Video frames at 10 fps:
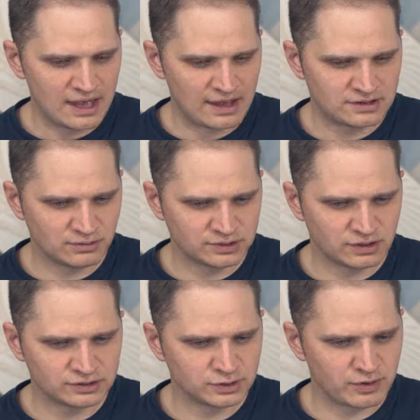as it was
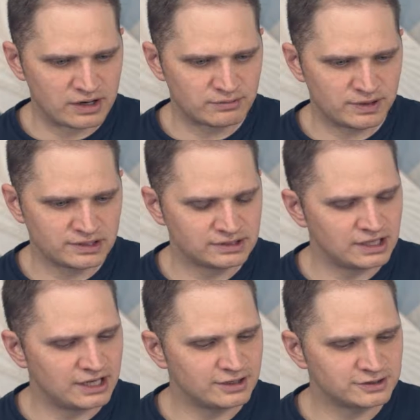also granted me to
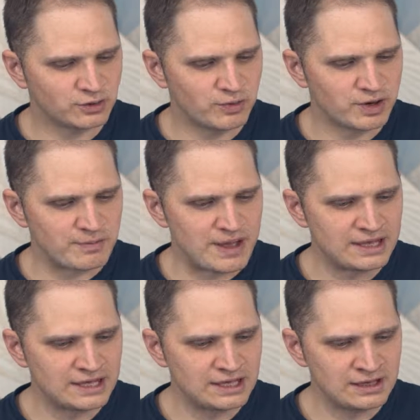see. So we are
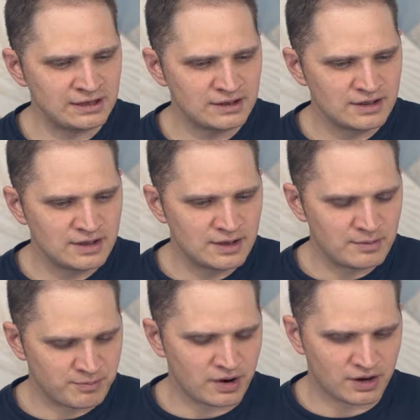making
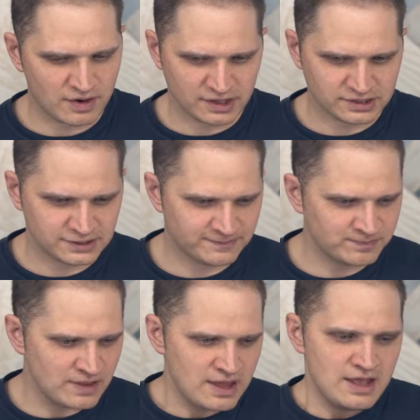progress.
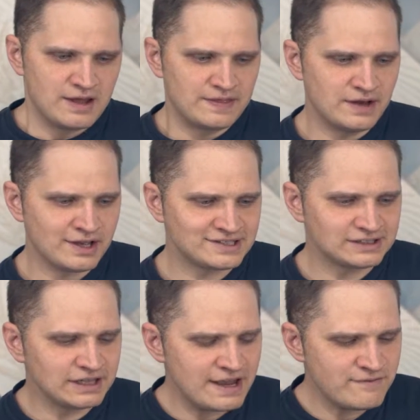Thus,
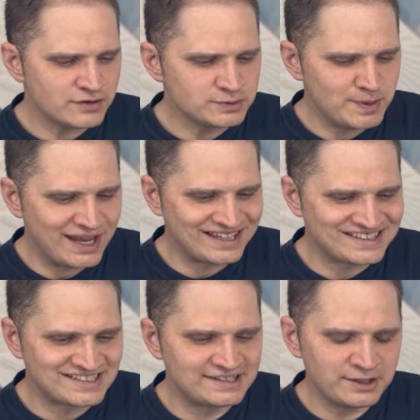life was being
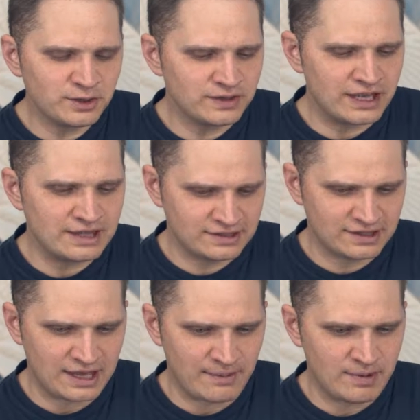instilled into
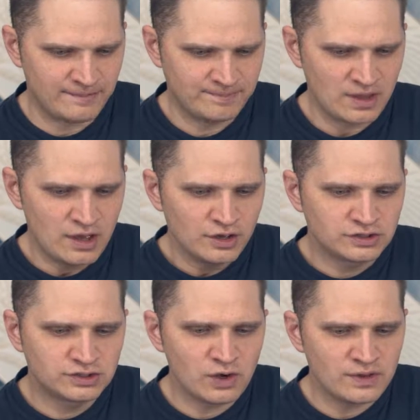them
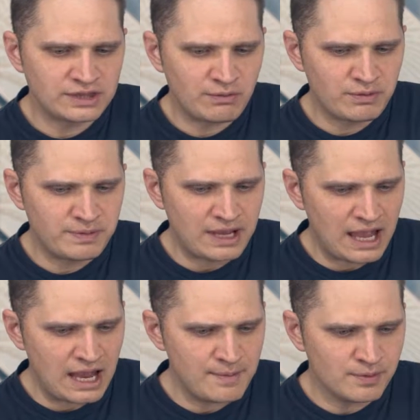so that they would be
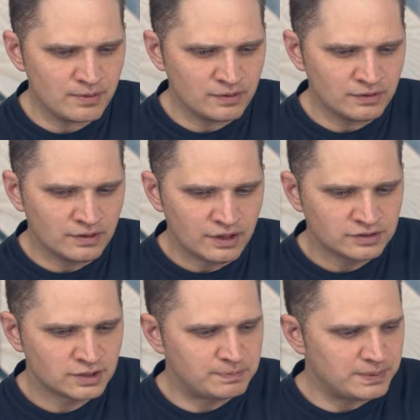able
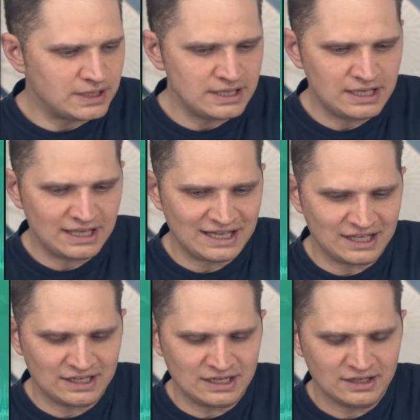to be
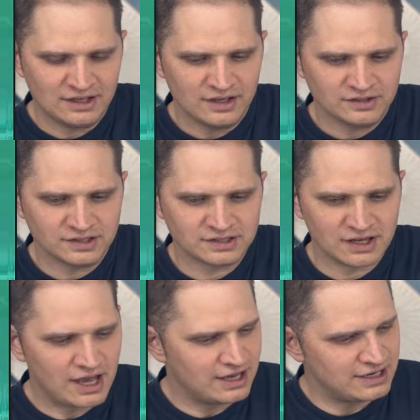in
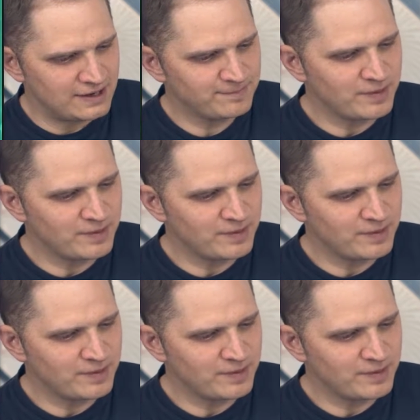society.